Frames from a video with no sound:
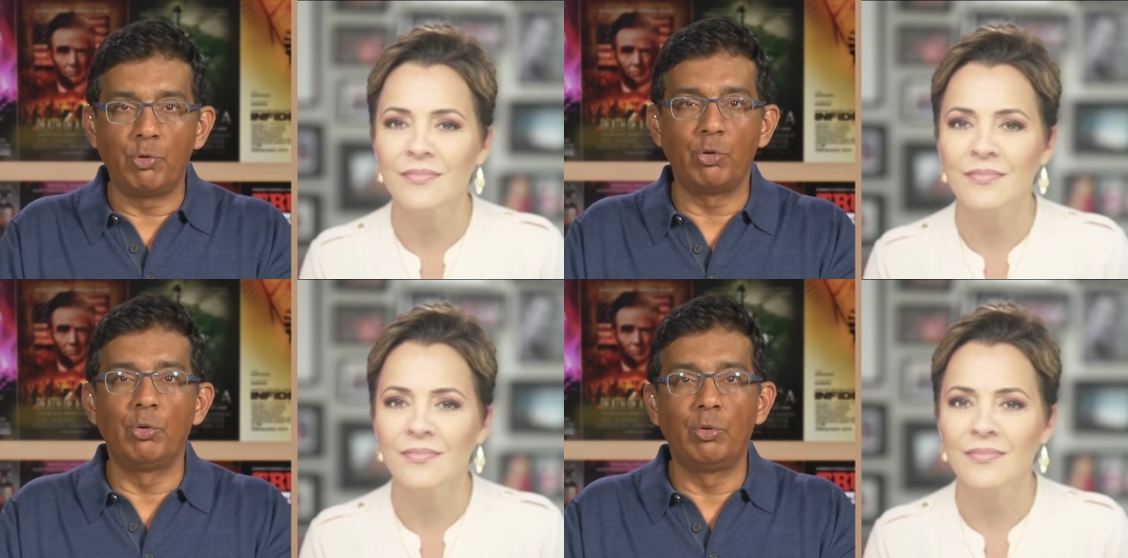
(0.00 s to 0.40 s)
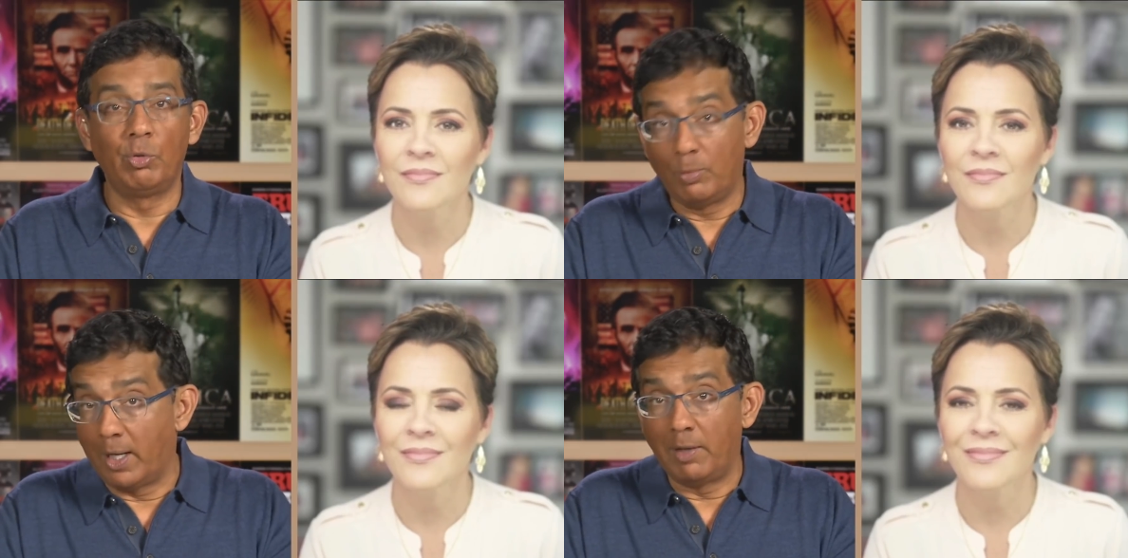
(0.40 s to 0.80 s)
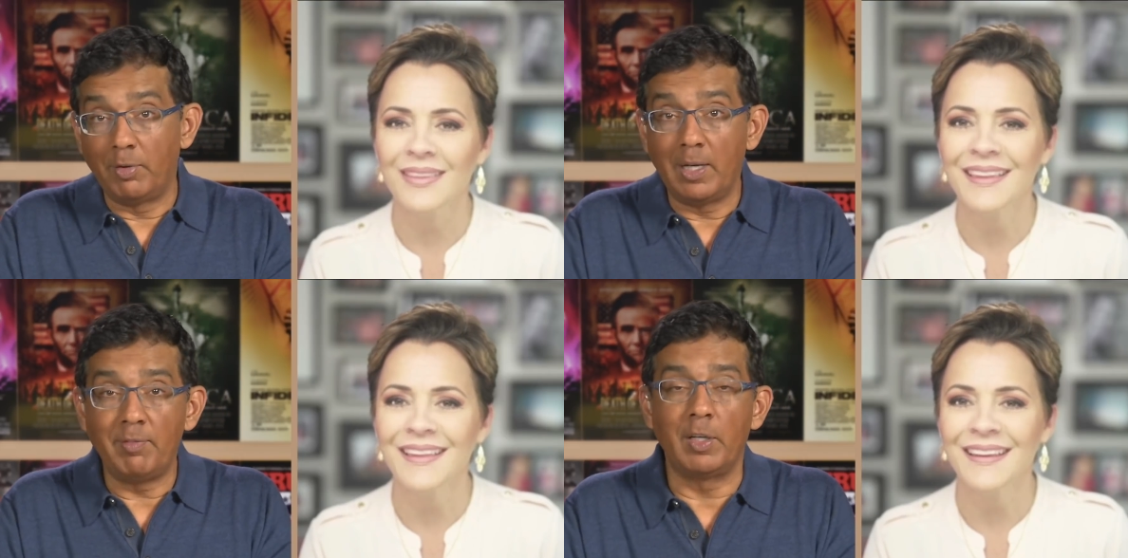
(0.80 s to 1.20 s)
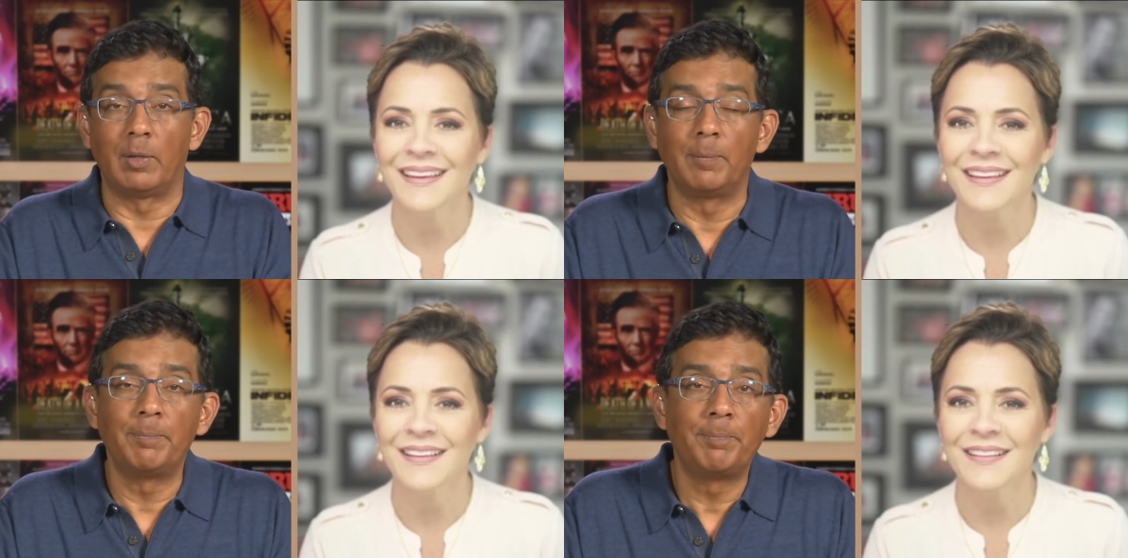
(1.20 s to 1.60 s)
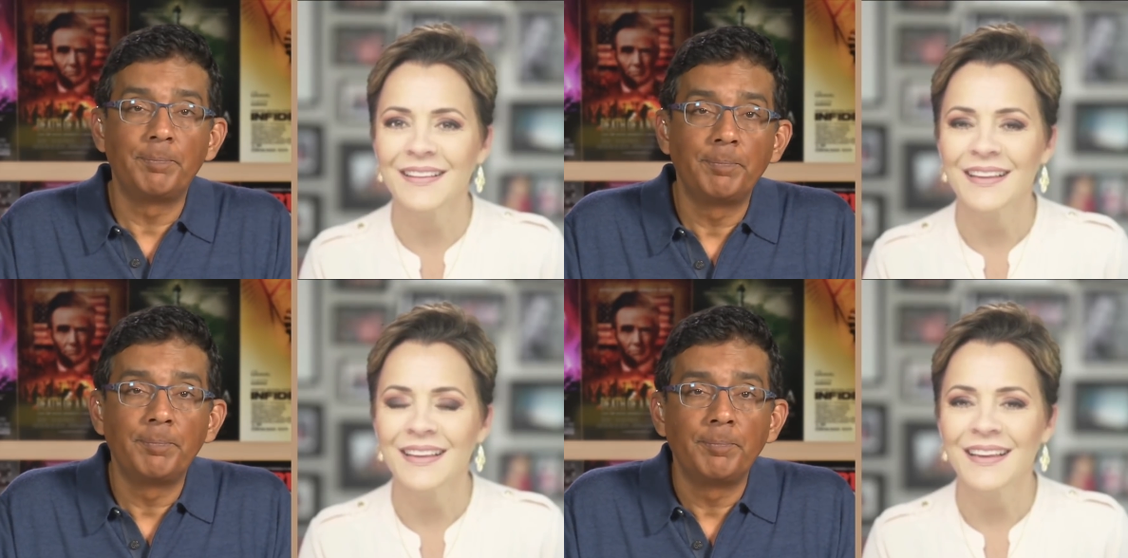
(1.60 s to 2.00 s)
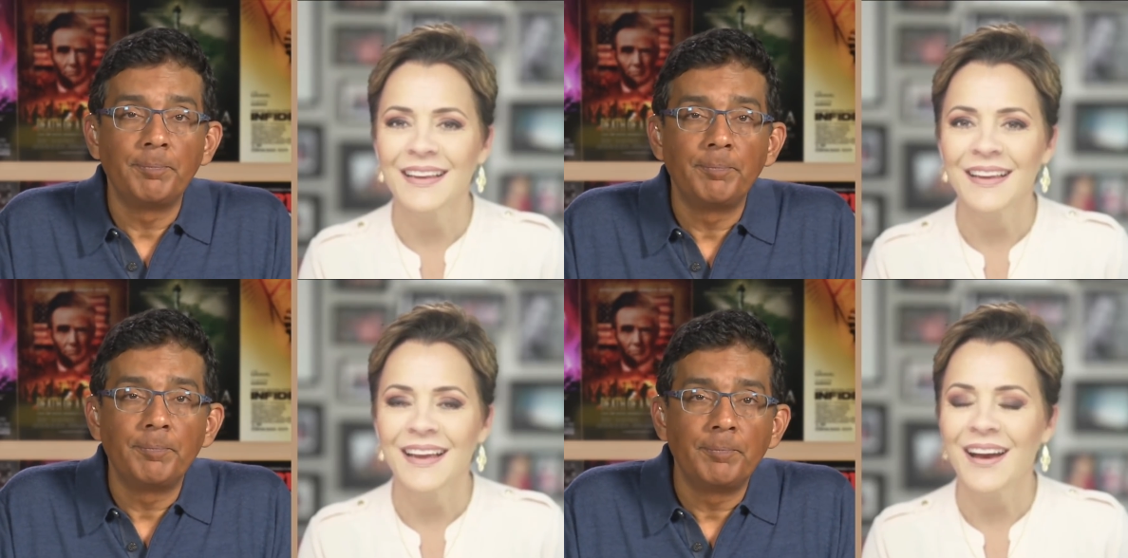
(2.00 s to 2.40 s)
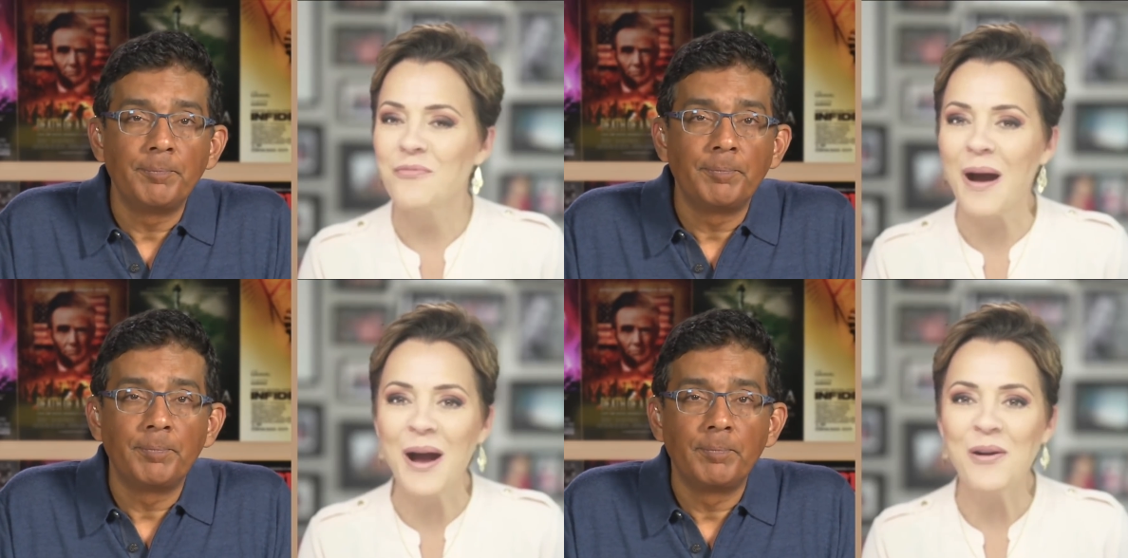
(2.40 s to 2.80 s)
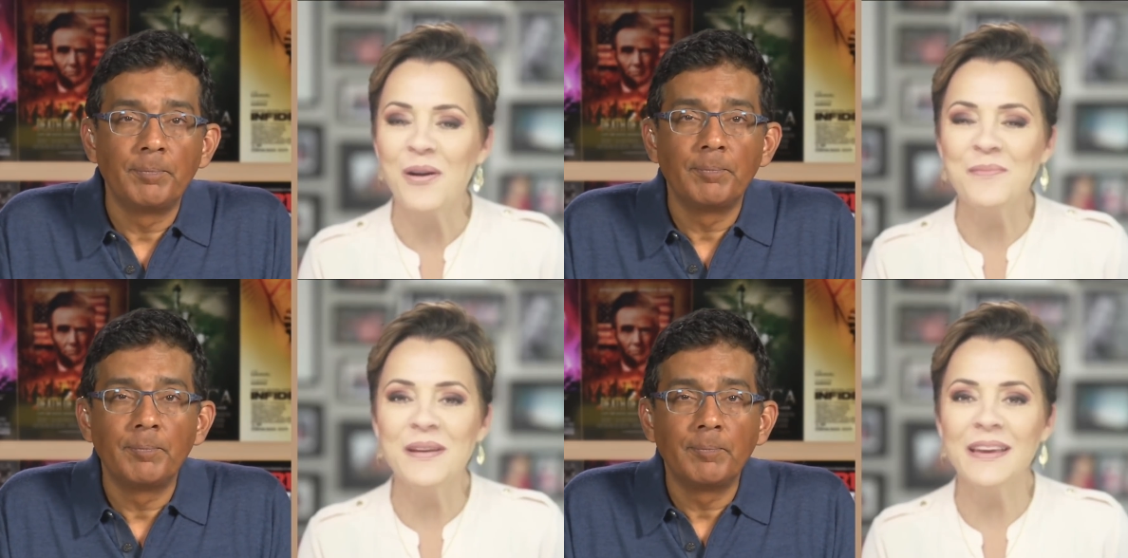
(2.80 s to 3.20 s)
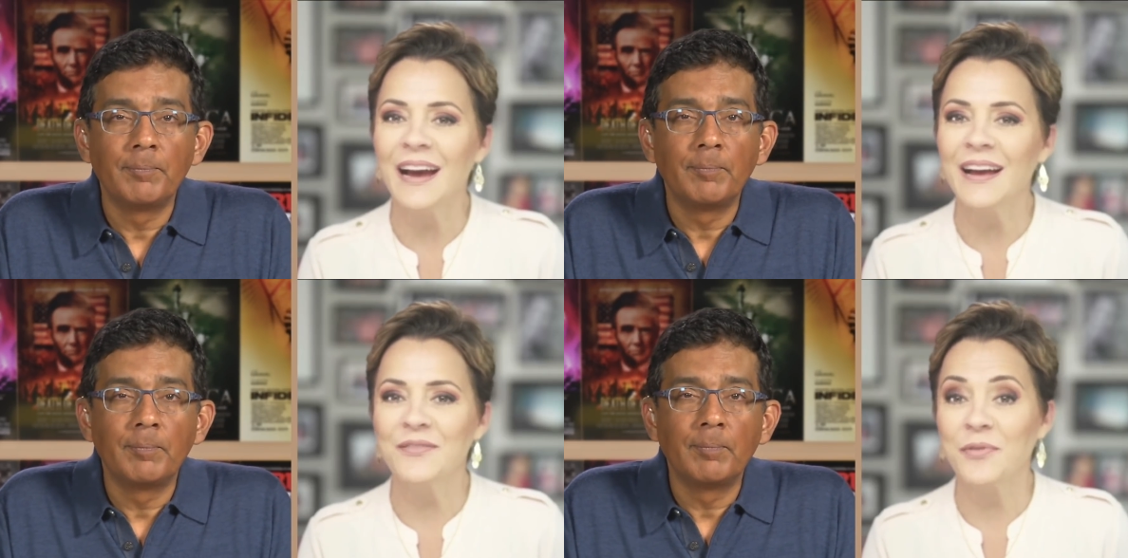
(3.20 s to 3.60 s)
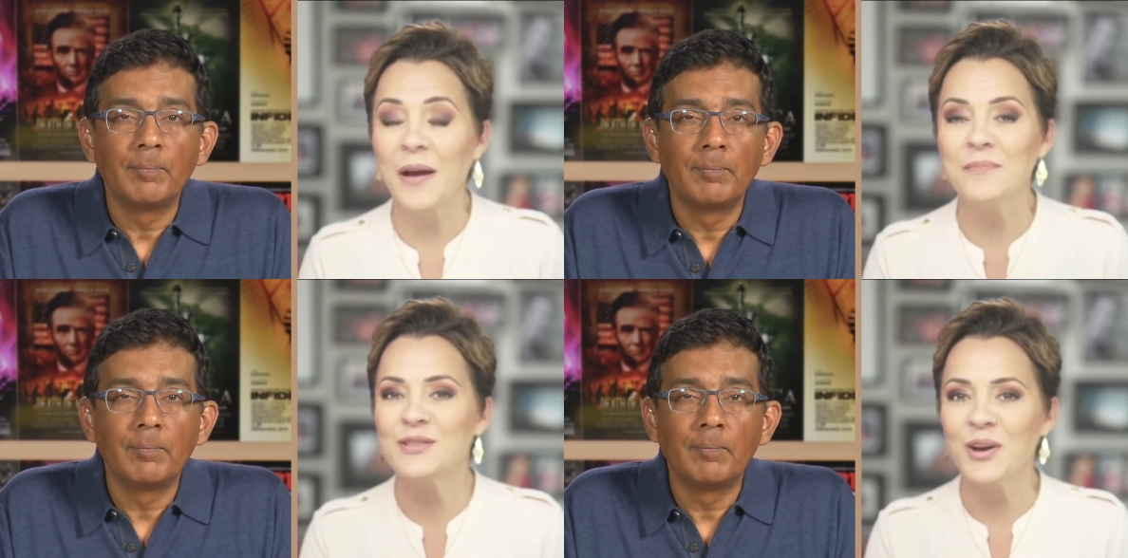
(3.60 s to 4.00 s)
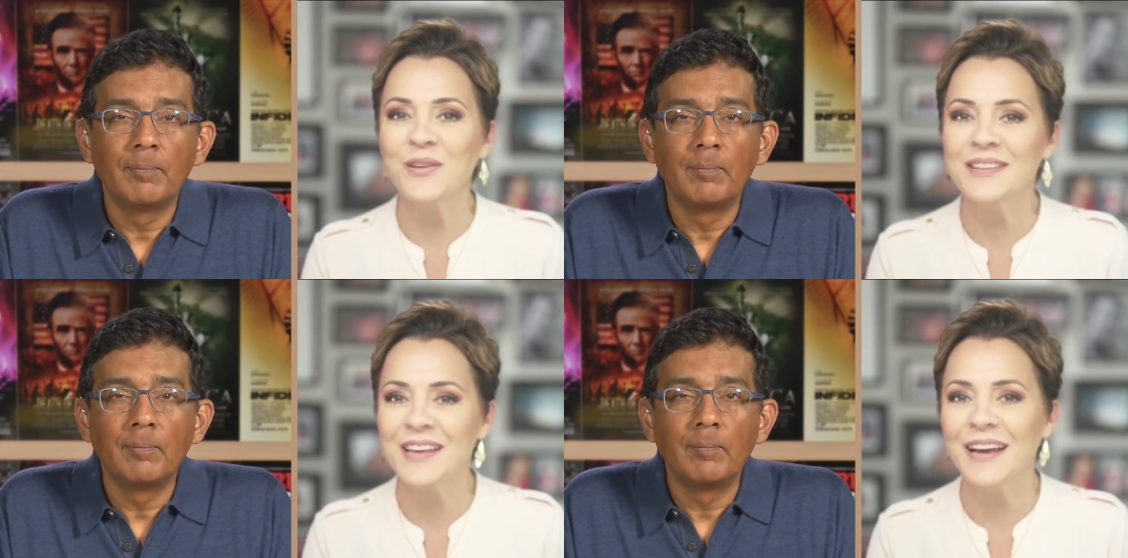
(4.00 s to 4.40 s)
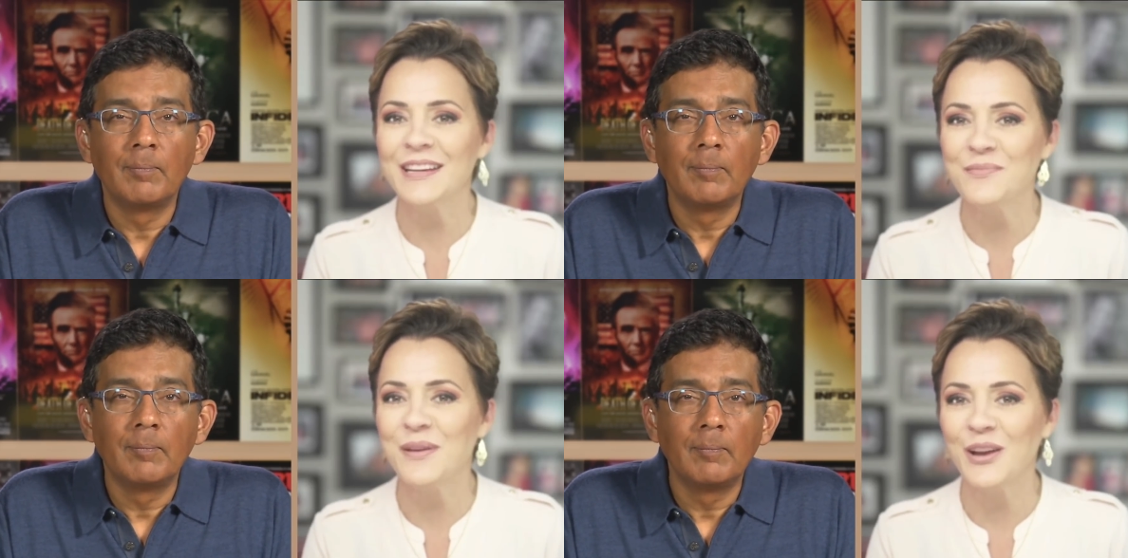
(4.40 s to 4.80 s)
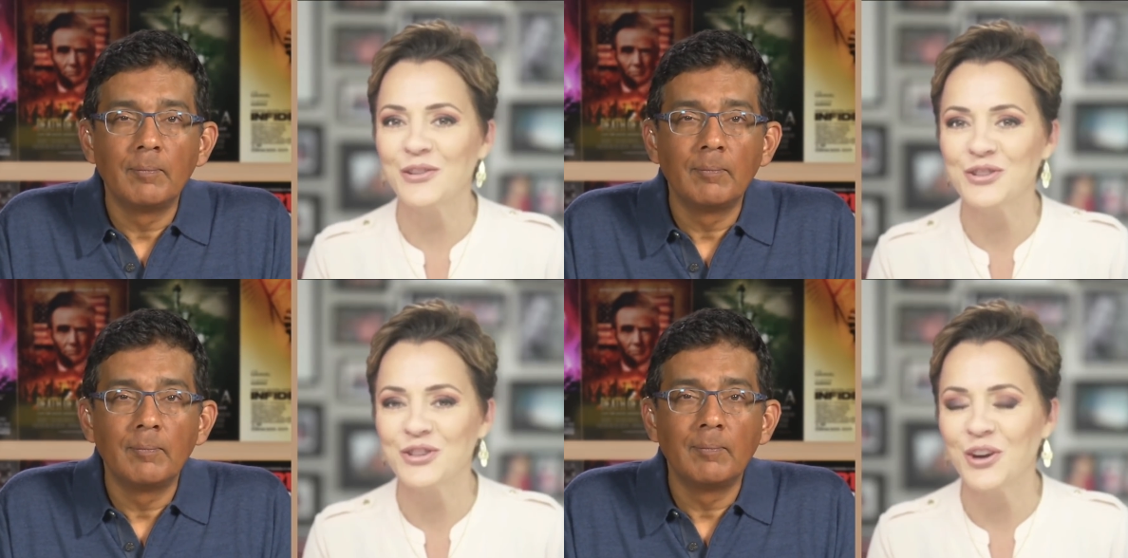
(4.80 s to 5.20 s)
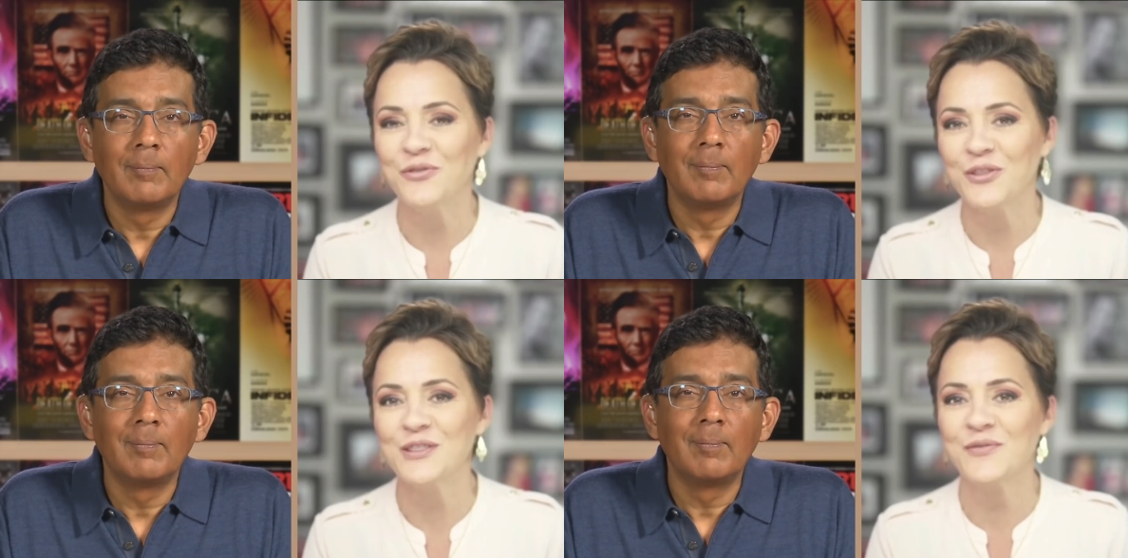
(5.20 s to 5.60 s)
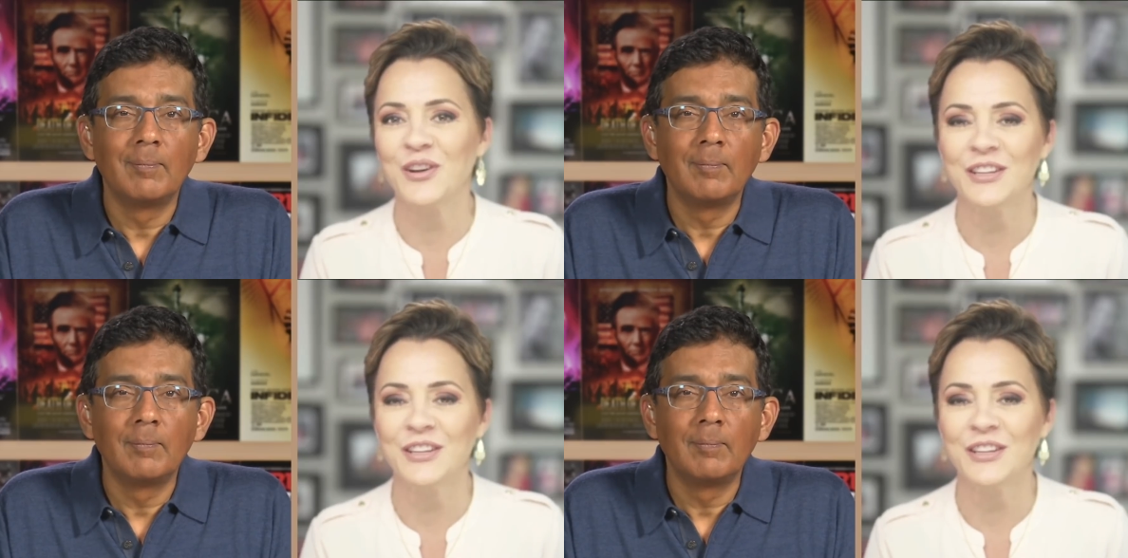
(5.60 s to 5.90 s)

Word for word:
Speaker 1: to running for governor.
Speaker 2: Wow. I mean, I'm so excited to be on your show, first of all,